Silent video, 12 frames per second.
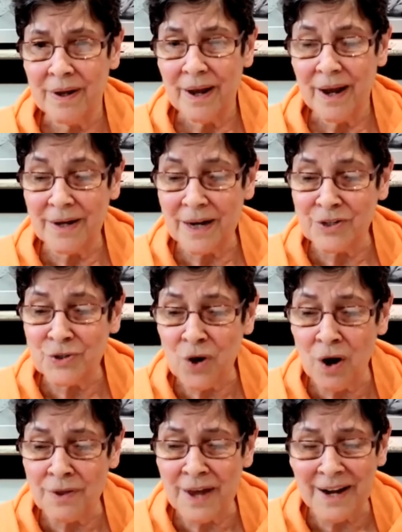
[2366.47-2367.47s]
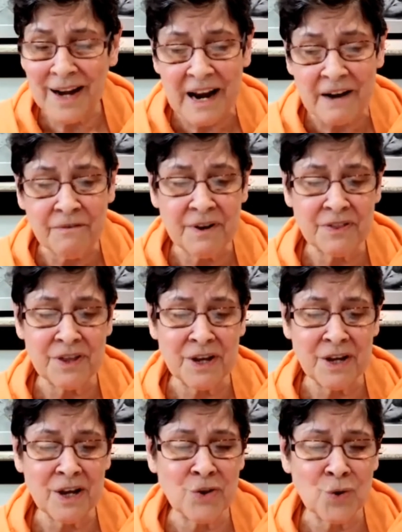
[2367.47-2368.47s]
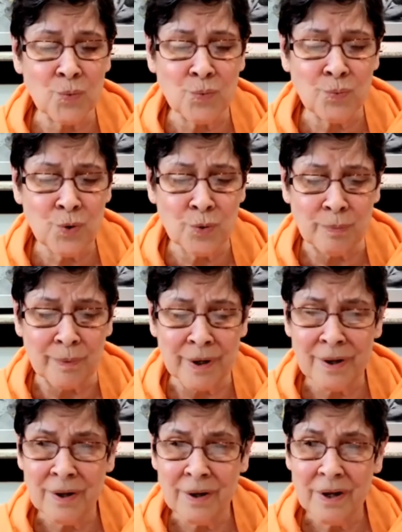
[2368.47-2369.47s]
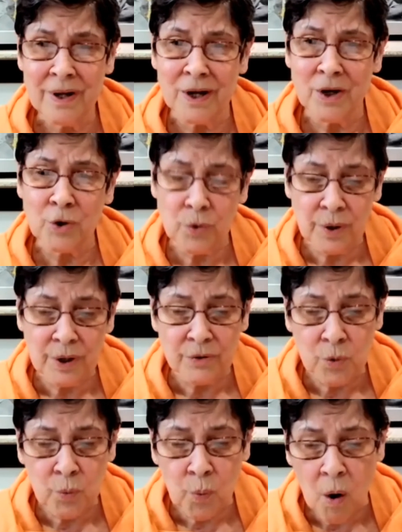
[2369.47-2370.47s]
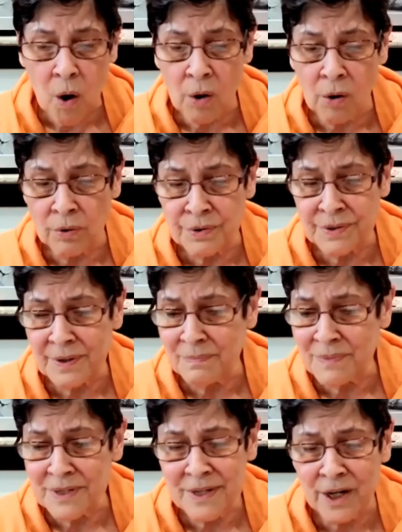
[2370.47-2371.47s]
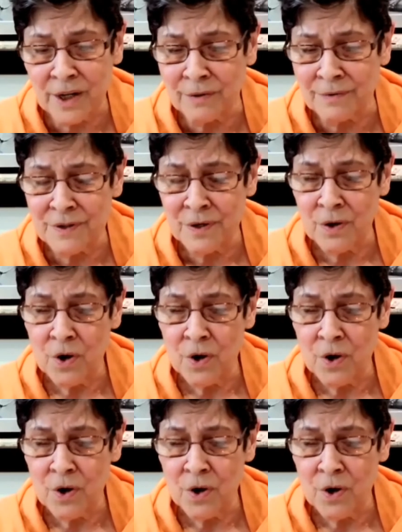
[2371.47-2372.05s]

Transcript: and I saw that everything in the room, including the walls themselves,